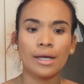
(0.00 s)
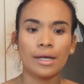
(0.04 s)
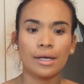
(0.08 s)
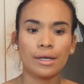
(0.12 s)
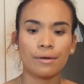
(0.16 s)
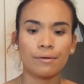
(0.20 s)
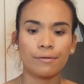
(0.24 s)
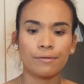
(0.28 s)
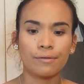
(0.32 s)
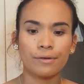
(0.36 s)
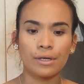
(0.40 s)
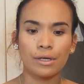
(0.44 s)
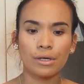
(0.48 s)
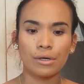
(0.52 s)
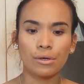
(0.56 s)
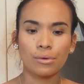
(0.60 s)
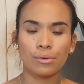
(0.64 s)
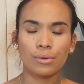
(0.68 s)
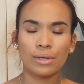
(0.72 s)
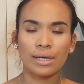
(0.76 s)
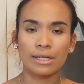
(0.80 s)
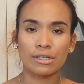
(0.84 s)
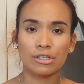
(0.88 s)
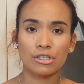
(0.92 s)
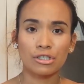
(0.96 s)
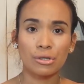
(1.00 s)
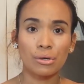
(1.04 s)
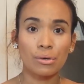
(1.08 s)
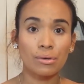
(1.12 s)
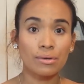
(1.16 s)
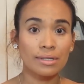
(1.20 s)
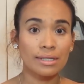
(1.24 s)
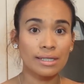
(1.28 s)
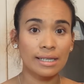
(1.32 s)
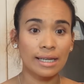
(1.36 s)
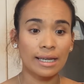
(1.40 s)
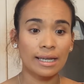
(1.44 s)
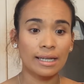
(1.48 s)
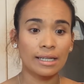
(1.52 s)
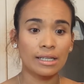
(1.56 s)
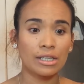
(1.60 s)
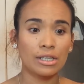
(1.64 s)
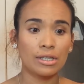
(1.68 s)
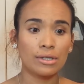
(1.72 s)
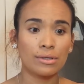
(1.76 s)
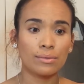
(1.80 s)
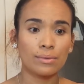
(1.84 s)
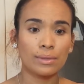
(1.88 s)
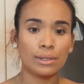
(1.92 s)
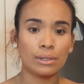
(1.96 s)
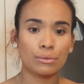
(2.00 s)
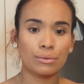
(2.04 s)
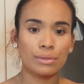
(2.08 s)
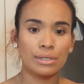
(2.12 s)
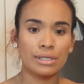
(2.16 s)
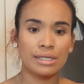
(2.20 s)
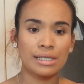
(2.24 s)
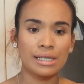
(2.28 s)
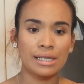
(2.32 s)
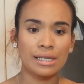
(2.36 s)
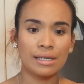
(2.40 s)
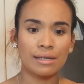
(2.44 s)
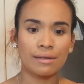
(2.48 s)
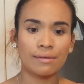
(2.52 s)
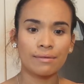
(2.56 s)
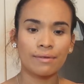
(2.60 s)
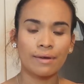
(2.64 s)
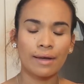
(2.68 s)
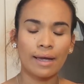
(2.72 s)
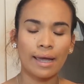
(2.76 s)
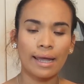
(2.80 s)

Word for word: if you get chosen, you will receive